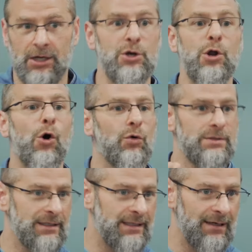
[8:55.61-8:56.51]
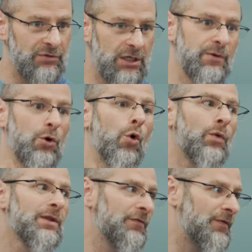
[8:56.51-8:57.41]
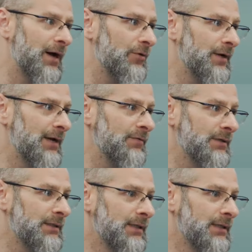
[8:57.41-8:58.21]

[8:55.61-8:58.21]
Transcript: knows the day of judgment, only the Father in heaven.